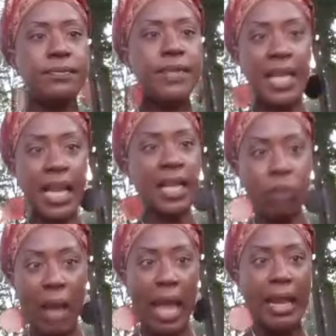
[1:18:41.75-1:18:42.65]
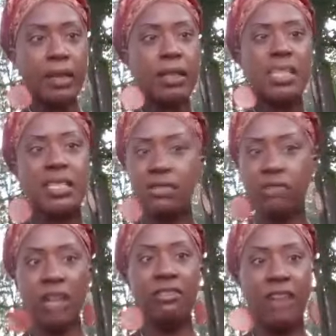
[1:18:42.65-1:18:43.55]
And I get away because it's
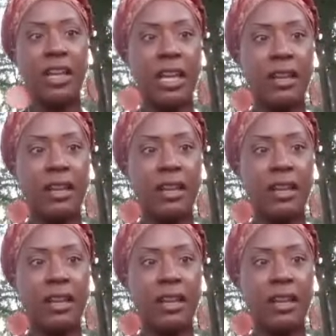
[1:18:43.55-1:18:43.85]
really funky.